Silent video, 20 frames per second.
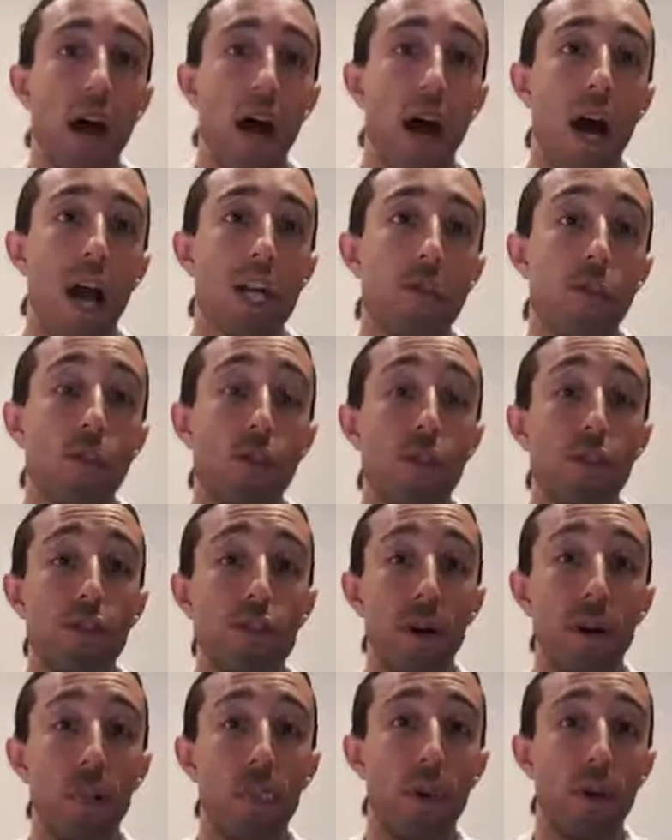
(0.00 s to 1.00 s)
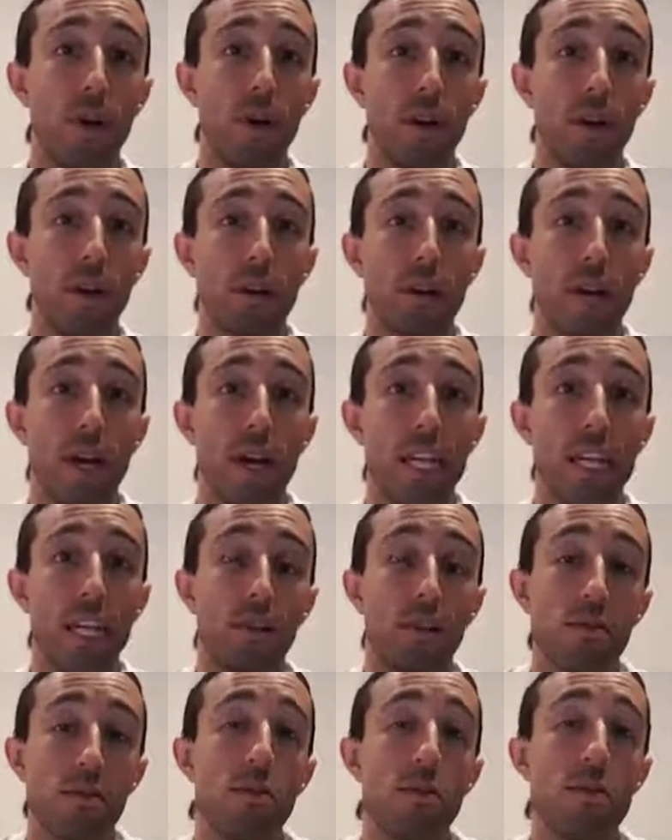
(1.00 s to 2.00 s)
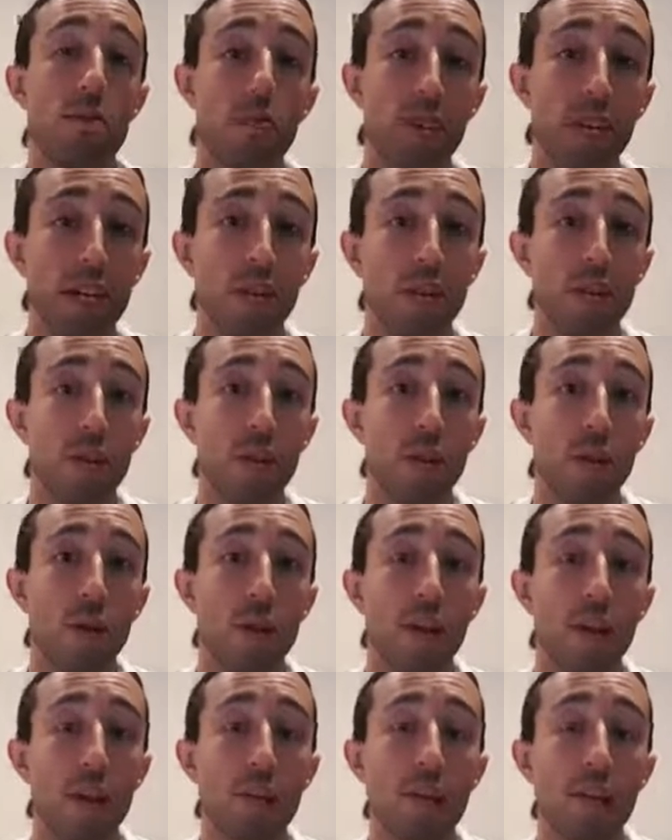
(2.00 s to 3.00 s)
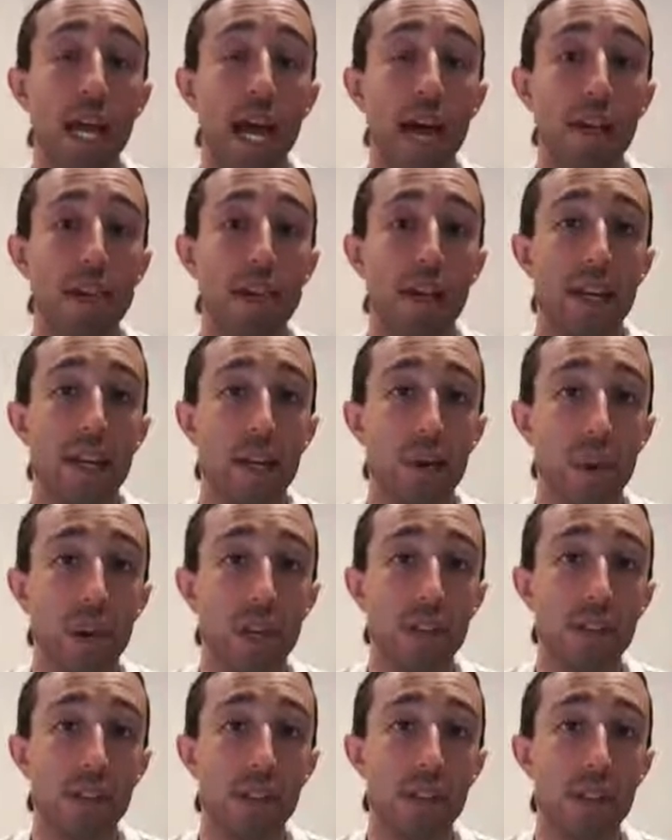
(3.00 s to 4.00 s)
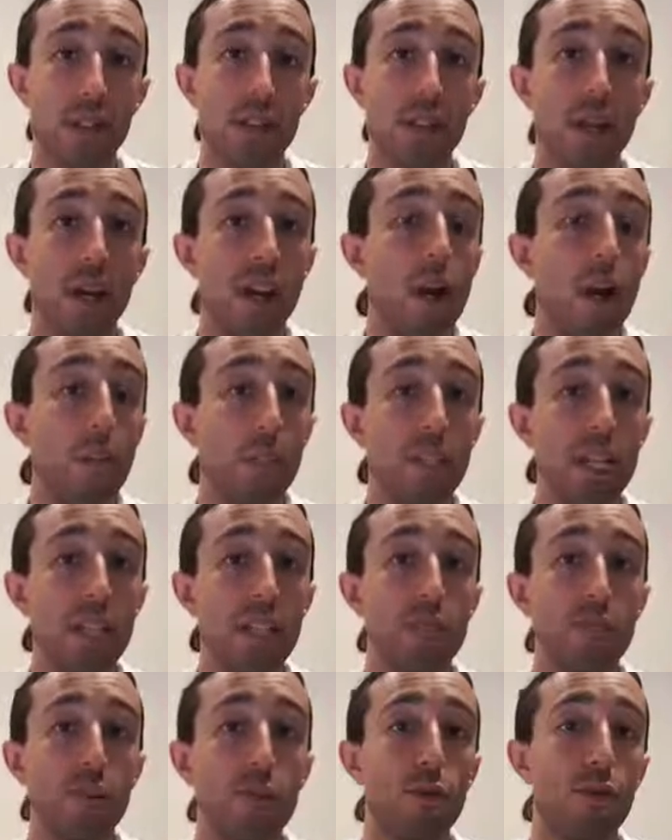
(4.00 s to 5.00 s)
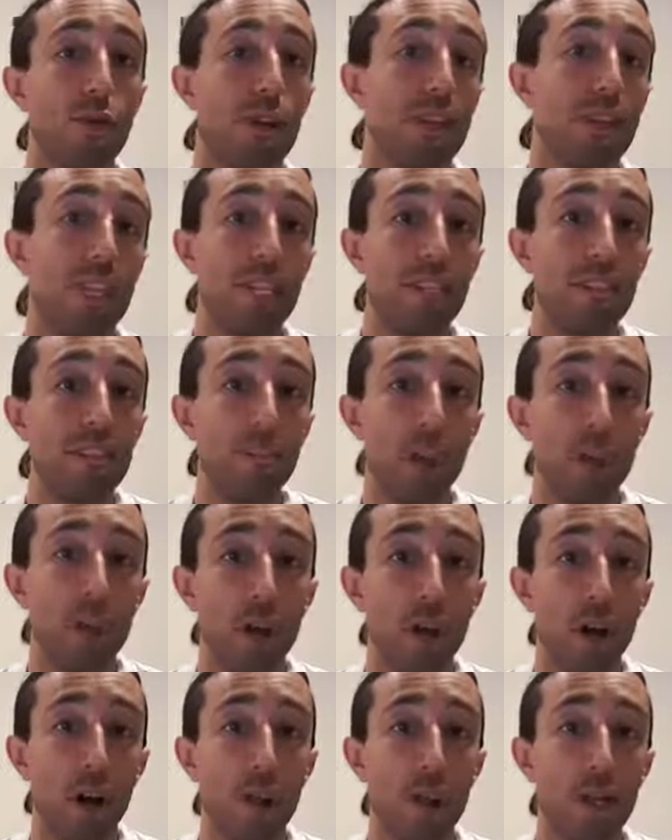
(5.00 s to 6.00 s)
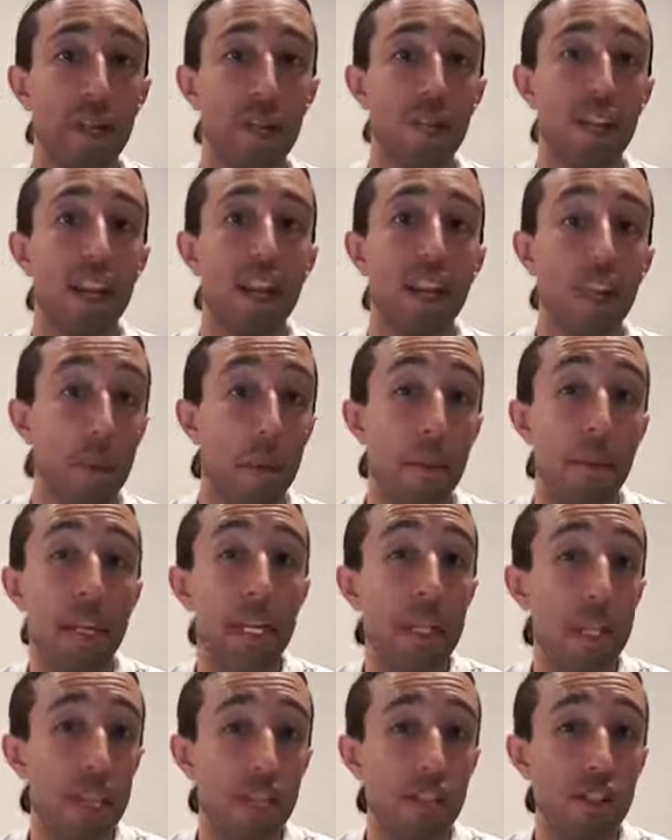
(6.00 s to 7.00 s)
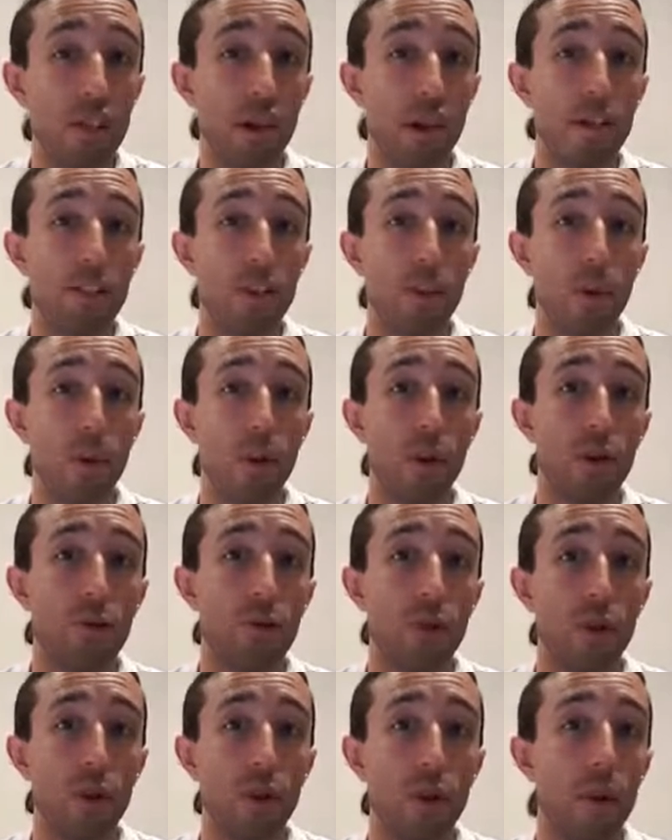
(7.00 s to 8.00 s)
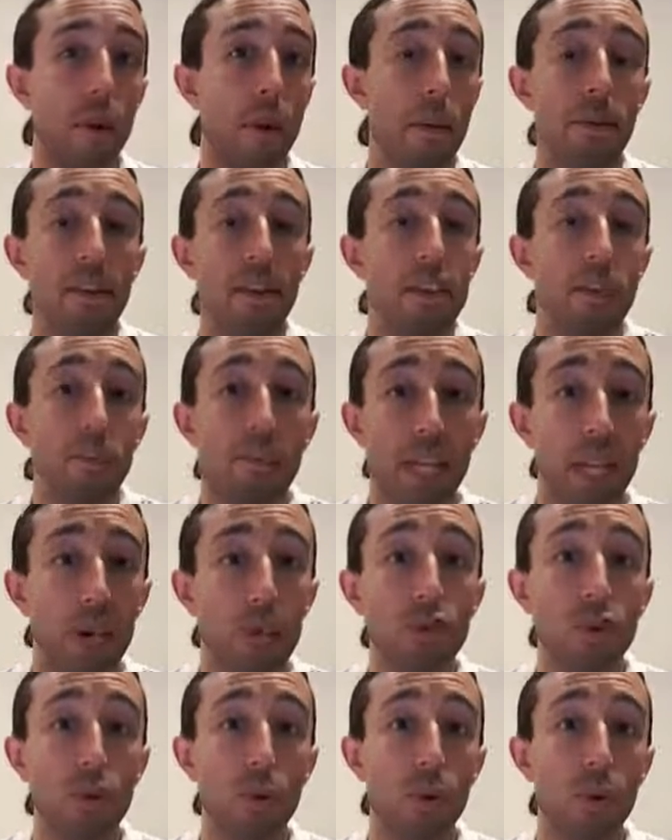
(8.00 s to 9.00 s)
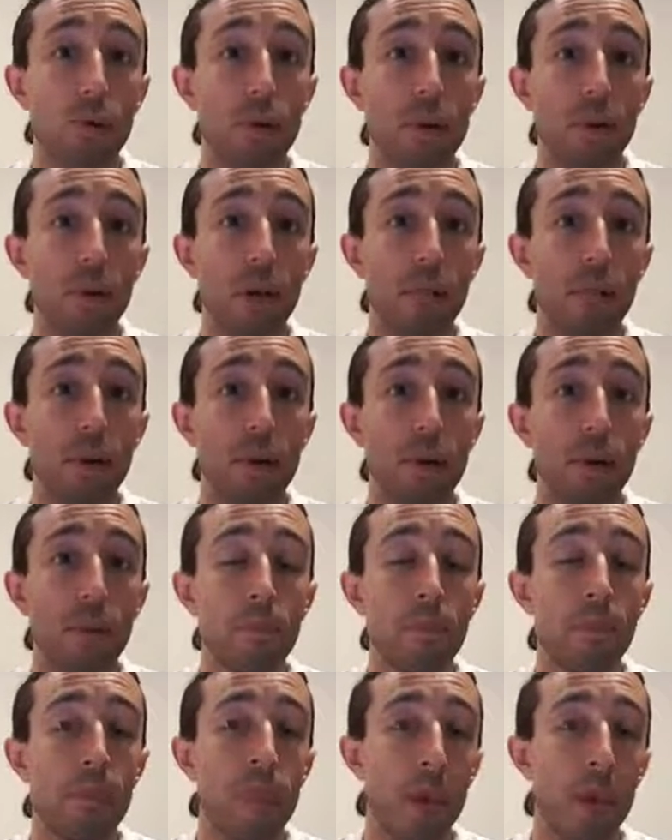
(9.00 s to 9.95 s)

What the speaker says: I just wanted to jump on to try and give some information, so if anybody has any questions, please feel free to leave them in the comments, or anything maybe I didn't get a chance to go over, or maybe it's something else that you want to know about.